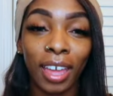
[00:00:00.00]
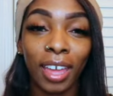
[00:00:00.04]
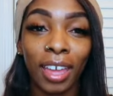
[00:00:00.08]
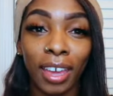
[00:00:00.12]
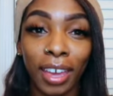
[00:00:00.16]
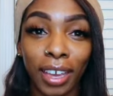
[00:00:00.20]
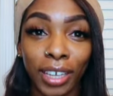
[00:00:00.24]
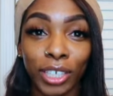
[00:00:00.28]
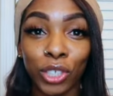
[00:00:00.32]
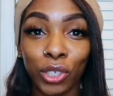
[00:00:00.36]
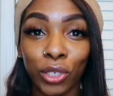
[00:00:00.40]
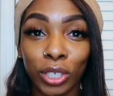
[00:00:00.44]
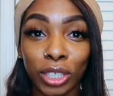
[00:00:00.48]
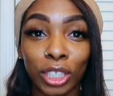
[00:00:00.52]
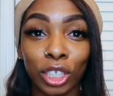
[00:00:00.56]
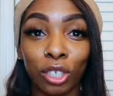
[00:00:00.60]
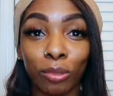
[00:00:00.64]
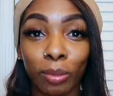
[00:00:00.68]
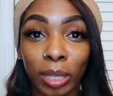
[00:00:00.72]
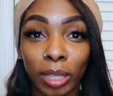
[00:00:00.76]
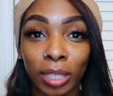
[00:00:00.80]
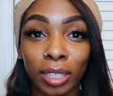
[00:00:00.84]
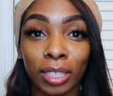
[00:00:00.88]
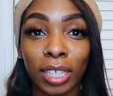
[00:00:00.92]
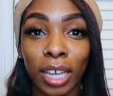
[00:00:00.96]
As you can tell
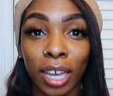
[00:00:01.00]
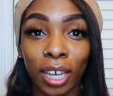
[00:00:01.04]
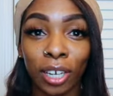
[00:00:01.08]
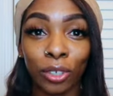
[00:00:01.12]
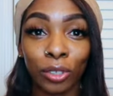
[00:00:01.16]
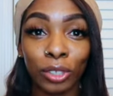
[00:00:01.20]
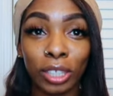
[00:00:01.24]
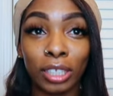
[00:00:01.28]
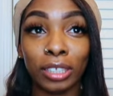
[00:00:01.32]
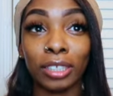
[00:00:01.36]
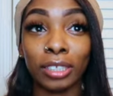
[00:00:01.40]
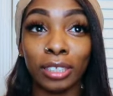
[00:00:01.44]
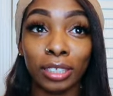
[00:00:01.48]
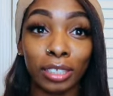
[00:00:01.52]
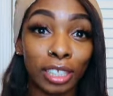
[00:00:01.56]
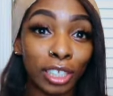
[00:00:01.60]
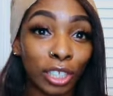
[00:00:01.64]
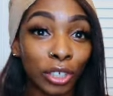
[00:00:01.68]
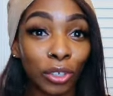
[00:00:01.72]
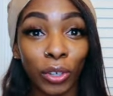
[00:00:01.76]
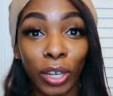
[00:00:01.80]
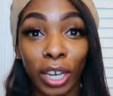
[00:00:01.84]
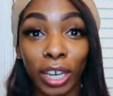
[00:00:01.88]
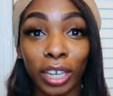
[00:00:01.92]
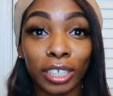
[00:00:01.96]
by the title, this is
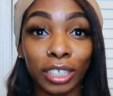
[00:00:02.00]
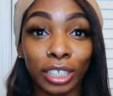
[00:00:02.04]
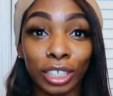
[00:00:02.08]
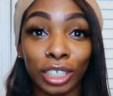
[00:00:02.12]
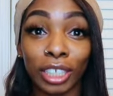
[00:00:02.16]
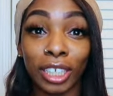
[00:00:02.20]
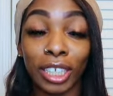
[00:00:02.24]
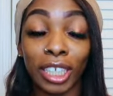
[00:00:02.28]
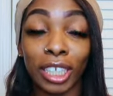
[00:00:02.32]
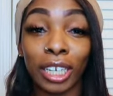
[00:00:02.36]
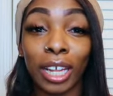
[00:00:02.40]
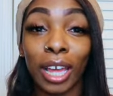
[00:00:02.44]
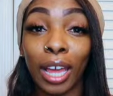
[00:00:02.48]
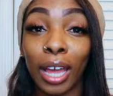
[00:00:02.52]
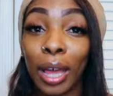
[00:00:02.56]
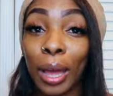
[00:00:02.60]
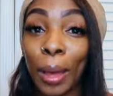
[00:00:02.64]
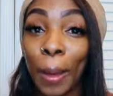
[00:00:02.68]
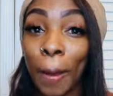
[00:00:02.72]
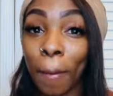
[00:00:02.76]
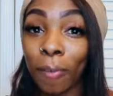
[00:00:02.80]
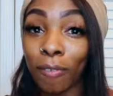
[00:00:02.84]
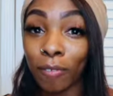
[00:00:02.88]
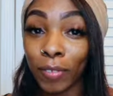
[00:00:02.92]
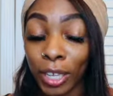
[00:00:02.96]
dental hygiene
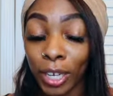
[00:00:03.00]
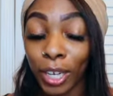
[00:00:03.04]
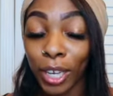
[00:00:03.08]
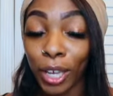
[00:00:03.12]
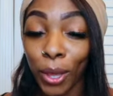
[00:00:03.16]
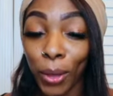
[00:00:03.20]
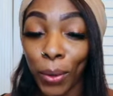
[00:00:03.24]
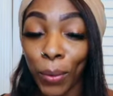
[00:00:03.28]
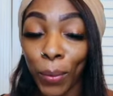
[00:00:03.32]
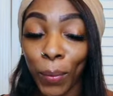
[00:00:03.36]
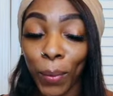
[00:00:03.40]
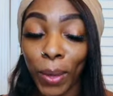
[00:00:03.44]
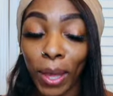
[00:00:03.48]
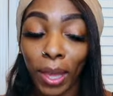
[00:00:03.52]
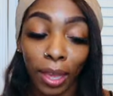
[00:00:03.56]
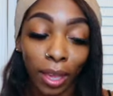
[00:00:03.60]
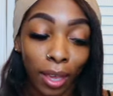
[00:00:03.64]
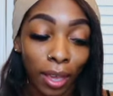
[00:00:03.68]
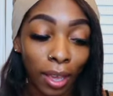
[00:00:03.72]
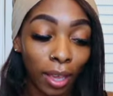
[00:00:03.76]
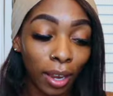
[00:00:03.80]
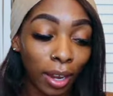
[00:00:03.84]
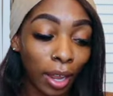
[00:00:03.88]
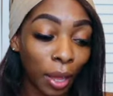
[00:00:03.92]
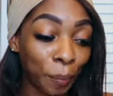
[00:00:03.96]
video,
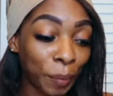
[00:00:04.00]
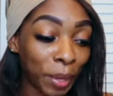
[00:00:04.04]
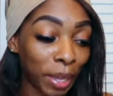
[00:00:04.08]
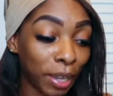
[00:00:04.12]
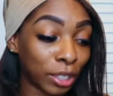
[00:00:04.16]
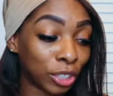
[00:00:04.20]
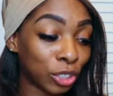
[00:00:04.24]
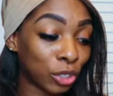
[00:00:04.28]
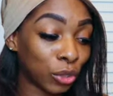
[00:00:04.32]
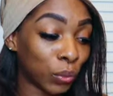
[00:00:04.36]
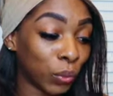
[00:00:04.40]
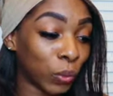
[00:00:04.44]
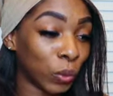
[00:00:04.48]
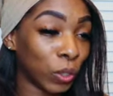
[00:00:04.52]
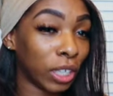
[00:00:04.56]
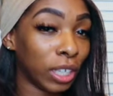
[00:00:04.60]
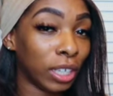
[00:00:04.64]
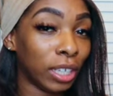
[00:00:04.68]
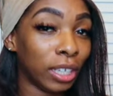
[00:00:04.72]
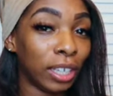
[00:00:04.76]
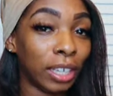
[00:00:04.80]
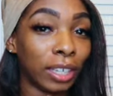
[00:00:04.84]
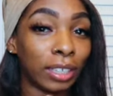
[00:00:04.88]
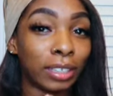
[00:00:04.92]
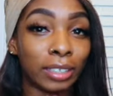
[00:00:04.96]
and I'm
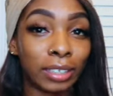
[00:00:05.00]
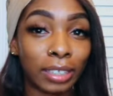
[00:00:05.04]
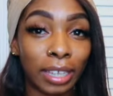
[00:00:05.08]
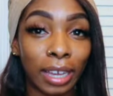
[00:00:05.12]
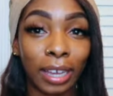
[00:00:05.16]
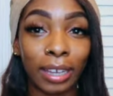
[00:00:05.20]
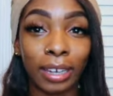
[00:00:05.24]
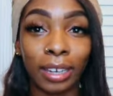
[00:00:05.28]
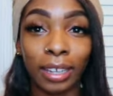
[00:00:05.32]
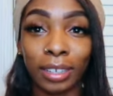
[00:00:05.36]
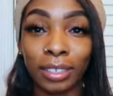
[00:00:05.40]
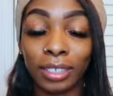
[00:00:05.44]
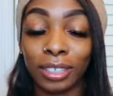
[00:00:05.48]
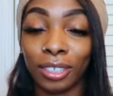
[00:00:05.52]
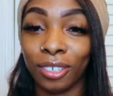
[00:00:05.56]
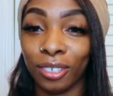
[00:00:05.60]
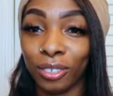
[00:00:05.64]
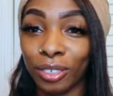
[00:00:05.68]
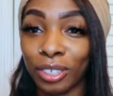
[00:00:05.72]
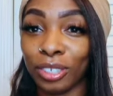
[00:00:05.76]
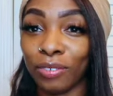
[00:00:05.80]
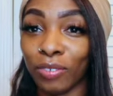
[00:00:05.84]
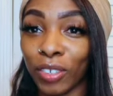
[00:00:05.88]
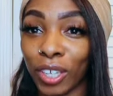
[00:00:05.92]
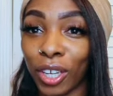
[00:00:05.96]
actually excited to do
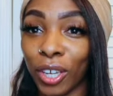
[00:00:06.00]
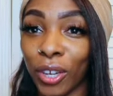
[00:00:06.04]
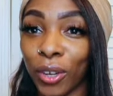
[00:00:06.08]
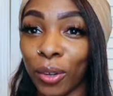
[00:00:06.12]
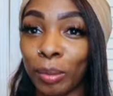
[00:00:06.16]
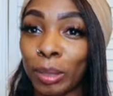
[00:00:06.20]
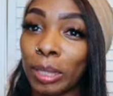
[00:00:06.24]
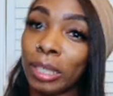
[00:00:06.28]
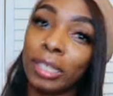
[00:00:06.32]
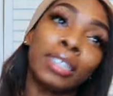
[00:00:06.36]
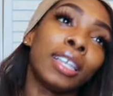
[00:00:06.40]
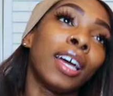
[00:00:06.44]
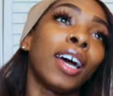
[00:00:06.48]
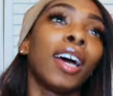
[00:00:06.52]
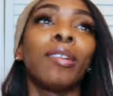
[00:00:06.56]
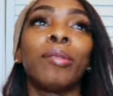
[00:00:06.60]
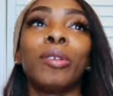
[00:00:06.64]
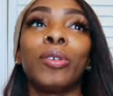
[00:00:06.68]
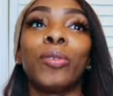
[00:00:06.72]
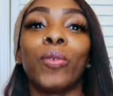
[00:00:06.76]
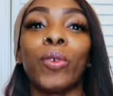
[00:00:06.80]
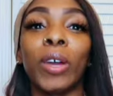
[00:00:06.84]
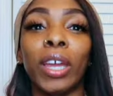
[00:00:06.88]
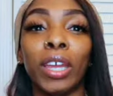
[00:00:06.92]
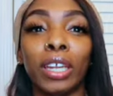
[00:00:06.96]
this video because I've
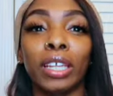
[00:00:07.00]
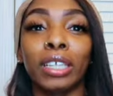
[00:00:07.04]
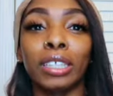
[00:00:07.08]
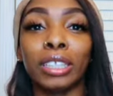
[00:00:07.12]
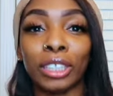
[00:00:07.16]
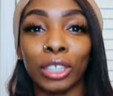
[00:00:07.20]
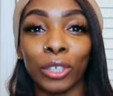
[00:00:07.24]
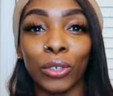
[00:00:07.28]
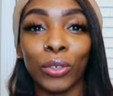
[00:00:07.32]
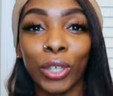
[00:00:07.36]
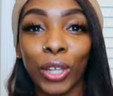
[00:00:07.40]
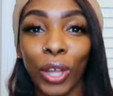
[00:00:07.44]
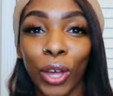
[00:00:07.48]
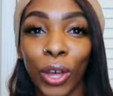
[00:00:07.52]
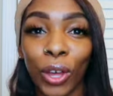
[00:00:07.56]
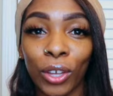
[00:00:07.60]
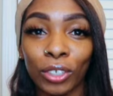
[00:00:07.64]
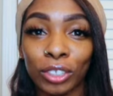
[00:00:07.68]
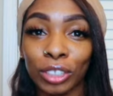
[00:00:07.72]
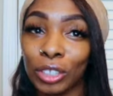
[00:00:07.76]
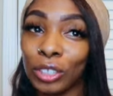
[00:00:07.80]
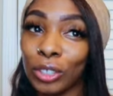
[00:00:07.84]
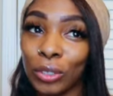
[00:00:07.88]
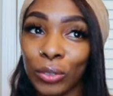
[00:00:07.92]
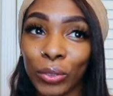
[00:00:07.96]
been waiting so long
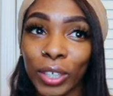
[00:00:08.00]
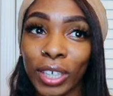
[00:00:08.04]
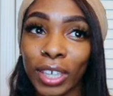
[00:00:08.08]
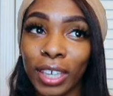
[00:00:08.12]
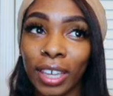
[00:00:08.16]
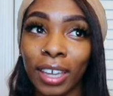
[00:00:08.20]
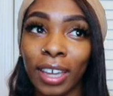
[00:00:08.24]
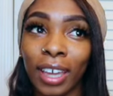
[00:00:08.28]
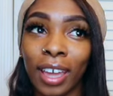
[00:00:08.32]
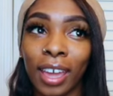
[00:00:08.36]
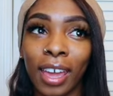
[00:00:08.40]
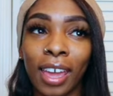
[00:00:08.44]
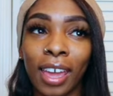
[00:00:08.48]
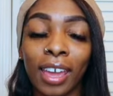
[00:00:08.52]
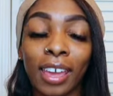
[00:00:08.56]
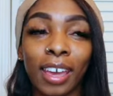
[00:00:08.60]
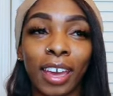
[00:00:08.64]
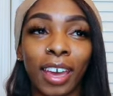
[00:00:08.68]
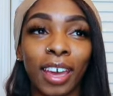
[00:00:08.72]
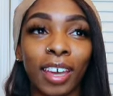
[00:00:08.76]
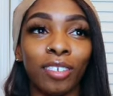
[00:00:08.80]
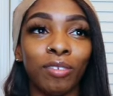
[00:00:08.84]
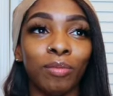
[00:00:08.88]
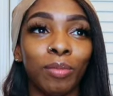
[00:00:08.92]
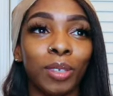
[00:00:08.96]
to do it.
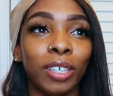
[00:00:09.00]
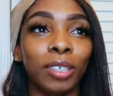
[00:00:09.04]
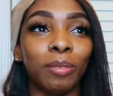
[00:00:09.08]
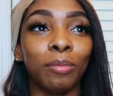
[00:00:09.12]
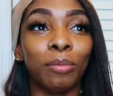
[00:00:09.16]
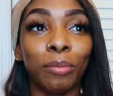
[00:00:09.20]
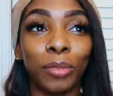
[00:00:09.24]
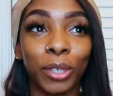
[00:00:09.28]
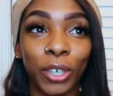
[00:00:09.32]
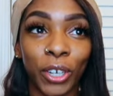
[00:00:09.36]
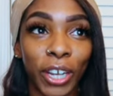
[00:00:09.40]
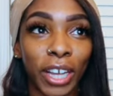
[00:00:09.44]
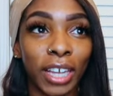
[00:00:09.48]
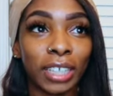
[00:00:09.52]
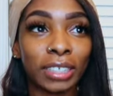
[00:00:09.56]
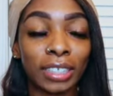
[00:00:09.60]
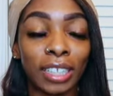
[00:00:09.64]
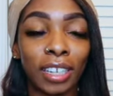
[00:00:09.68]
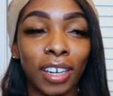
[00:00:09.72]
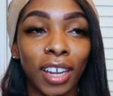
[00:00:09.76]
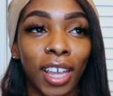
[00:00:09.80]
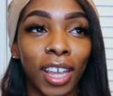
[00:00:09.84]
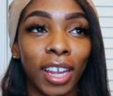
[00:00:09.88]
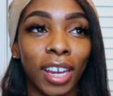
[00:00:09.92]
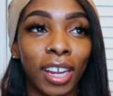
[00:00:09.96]
I've been
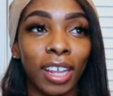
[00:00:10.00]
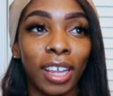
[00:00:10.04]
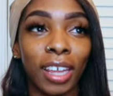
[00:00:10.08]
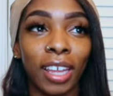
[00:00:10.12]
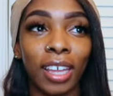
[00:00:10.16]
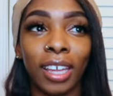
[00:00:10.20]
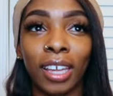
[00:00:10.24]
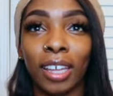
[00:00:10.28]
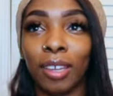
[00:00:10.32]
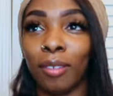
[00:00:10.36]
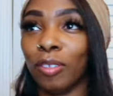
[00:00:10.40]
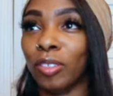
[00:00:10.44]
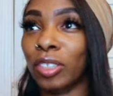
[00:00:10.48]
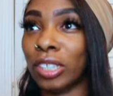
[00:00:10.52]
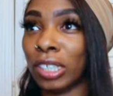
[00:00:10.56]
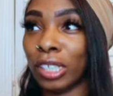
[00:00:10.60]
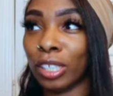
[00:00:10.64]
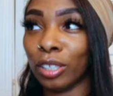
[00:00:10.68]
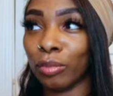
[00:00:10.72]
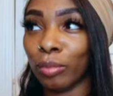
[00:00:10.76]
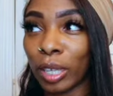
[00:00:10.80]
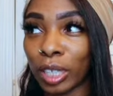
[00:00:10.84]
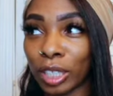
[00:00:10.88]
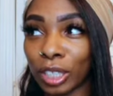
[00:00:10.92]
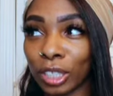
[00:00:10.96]
procrastinating, telling
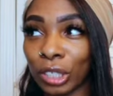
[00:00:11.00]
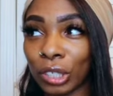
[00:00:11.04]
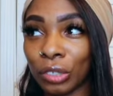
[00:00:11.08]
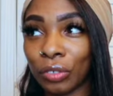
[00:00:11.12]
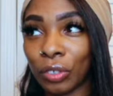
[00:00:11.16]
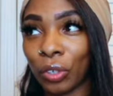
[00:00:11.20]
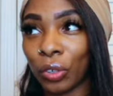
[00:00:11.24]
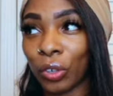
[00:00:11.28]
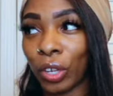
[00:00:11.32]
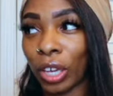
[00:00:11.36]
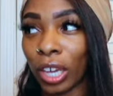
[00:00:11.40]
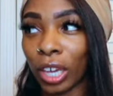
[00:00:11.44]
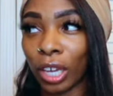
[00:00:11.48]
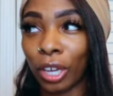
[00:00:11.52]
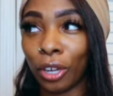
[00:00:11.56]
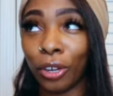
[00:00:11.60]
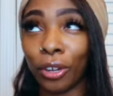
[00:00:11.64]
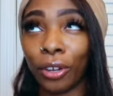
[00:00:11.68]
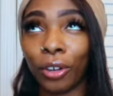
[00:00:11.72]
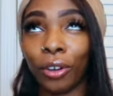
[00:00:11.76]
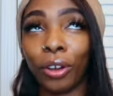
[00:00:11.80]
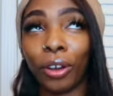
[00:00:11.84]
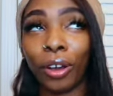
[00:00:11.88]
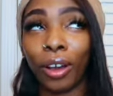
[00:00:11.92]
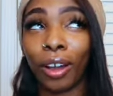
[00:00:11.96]
myself, okay
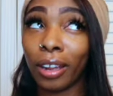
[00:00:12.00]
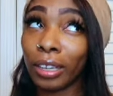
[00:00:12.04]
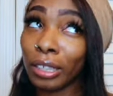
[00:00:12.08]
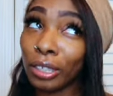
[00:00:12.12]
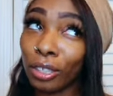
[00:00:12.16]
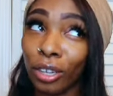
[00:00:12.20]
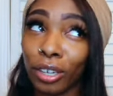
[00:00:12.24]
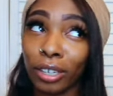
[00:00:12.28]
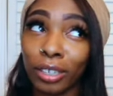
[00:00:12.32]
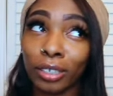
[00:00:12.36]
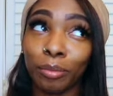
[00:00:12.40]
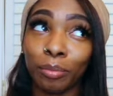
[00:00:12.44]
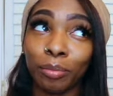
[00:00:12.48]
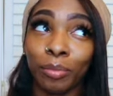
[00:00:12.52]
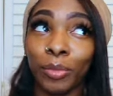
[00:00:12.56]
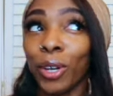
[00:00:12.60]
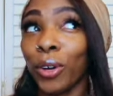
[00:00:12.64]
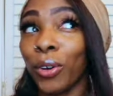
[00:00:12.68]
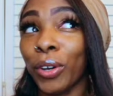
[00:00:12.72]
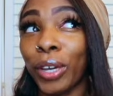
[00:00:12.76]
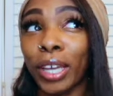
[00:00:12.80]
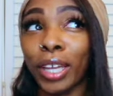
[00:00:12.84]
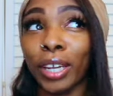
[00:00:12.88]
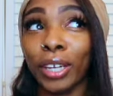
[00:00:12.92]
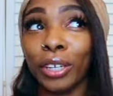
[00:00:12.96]
girl, are you gonna go
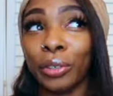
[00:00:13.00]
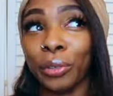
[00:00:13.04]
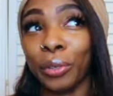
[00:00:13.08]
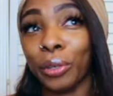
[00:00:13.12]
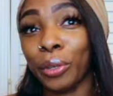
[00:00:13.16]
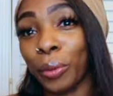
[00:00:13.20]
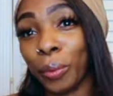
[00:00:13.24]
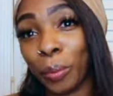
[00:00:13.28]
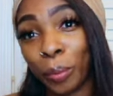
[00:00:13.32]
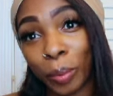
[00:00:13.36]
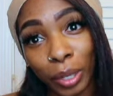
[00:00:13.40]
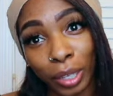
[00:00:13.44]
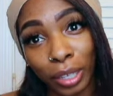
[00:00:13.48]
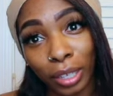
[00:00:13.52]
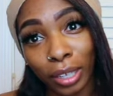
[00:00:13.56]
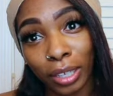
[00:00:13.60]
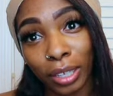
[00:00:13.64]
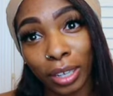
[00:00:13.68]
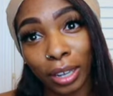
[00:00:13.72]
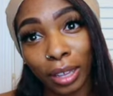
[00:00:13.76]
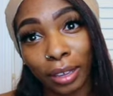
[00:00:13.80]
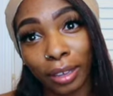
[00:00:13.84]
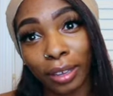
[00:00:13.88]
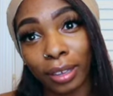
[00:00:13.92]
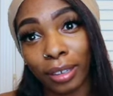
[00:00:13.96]
ahead and do it or what?
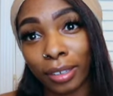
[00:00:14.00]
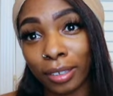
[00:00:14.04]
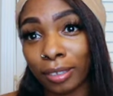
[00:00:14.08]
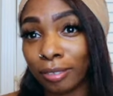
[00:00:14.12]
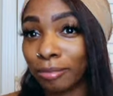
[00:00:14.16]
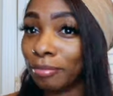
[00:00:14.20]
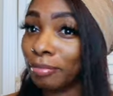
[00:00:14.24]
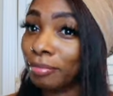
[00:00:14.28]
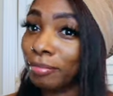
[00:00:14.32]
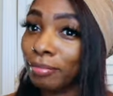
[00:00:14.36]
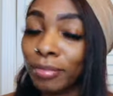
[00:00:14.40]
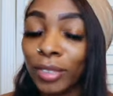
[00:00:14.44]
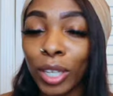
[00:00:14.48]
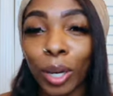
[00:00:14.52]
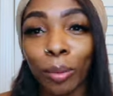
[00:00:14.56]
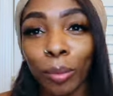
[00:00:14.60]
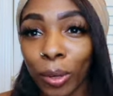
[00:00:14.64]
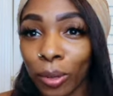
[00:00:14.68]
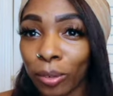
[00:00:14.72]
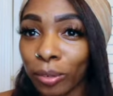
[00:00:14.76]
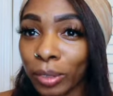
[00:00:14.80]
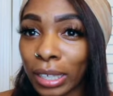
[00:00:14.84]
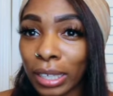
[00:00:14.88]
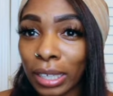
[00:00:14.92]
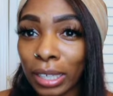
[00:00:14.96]
Like, come
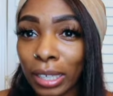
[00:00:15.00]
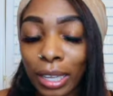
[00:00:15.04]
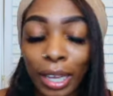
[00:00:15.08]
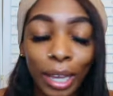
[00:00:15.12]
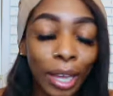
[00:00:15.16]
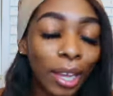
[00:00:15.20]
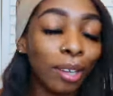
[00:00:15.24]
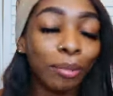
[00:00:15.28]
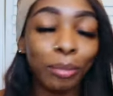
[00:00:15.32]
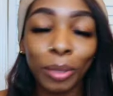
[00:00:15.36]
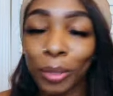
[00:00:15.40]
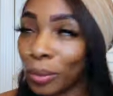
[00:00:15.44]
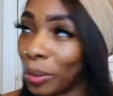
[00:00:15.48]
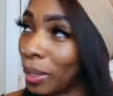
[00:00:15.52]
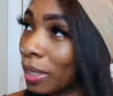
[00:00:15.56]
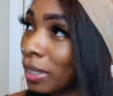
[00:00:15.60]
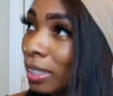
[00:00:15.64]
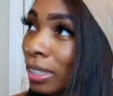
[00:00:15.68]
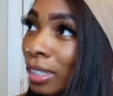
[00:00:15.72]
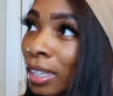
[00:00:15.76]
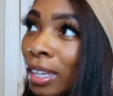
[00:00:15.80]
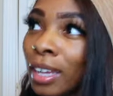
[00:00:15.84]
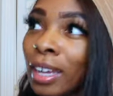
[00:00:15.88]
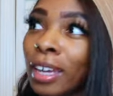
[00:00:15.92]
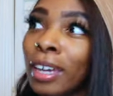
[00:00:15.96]
on with it.
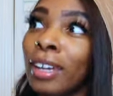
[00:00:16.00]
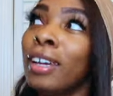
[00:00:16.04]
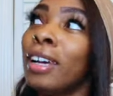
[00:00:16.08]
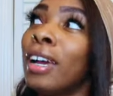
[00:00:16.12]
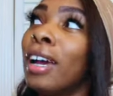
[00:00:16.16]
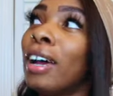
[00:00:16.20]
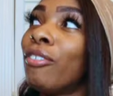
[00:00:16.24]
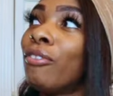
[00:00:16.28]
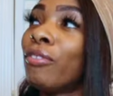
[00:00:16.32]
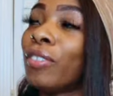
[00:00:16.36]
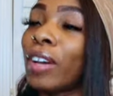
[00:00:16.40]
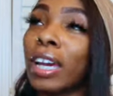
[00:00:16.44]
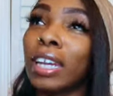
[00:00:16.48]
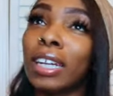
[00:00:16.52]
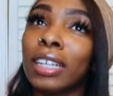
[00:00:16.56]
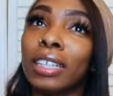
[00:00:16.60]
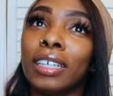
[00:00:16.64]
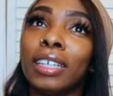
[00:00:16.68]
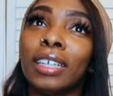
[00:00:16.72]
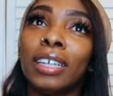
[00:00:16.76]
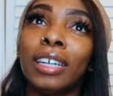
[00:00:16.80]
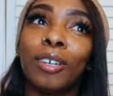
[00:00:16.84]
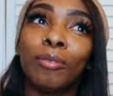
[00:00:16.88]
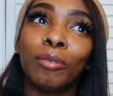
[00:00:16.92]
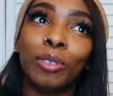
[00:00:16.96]

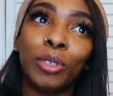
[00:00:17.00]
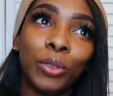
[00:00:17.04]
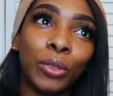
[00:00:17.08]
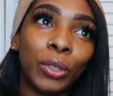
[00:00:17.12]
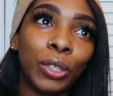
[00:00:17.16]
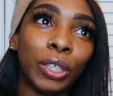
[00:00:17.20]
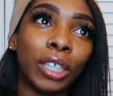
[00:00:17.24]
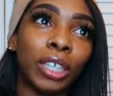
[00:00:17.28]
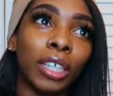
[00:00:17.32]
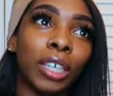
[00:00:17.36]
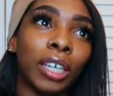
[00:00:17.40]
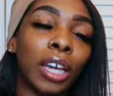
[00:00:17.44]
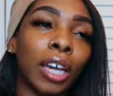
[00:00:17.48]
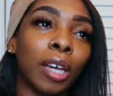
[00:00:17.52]
Finally, I'm doing it.